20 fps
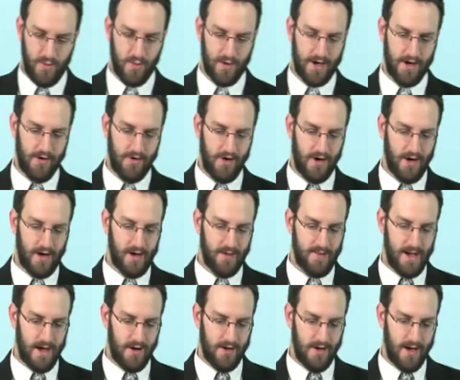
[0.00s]
we're going to talk
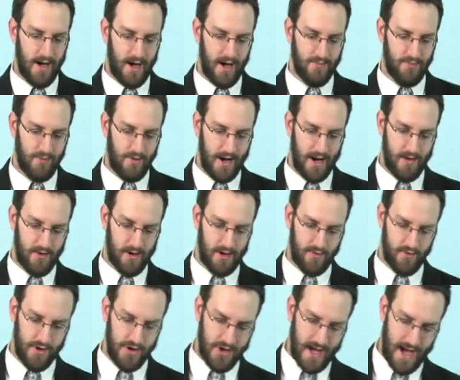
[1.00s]
about non-prior art
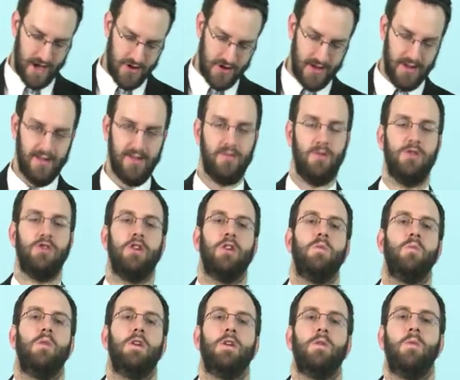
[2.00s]
rejections, which
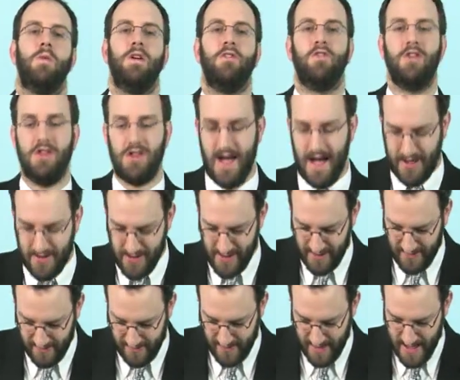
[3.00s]
are 101
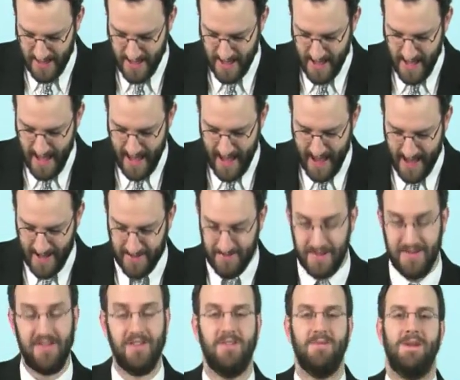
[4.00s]
rejections. And I'm
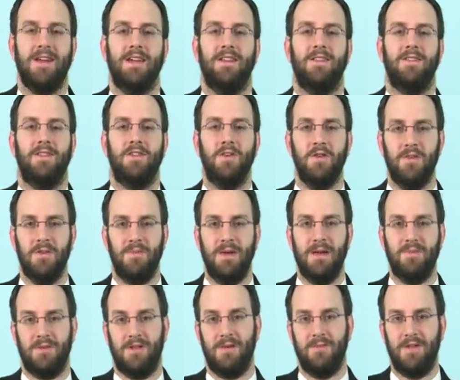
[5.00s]
assuming to the
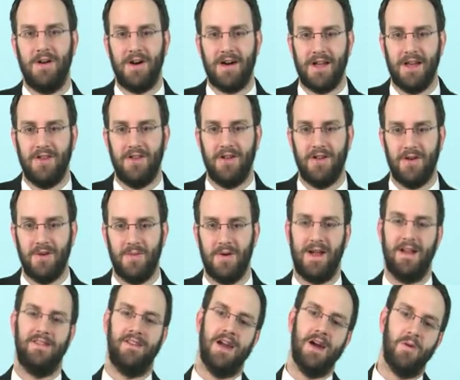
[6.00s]
people I'm talking to,
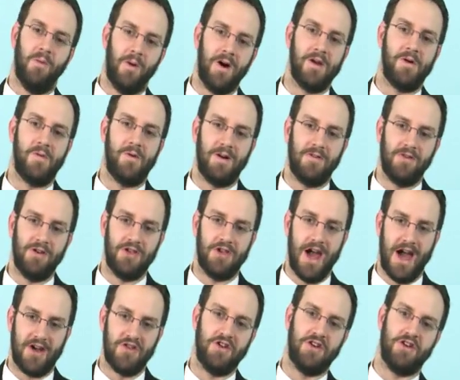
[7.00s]
when I say a 101
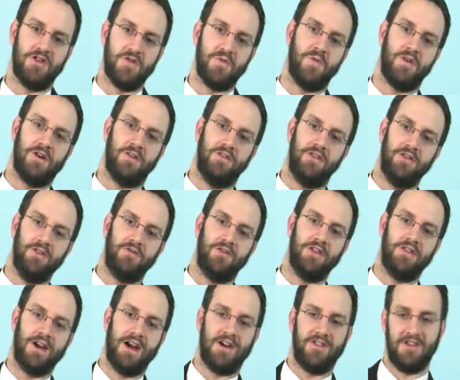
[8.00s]
rejection or a 102
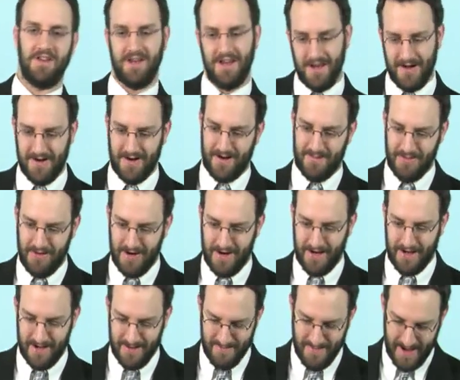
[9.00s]
rejection, you know what I'm
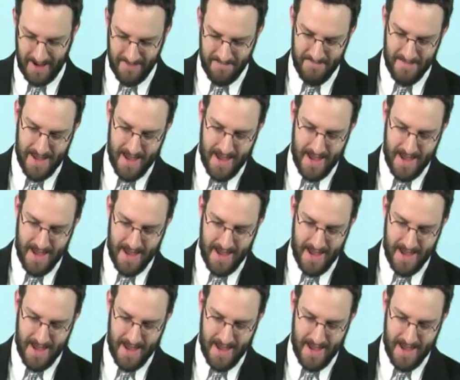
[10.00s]
talking about.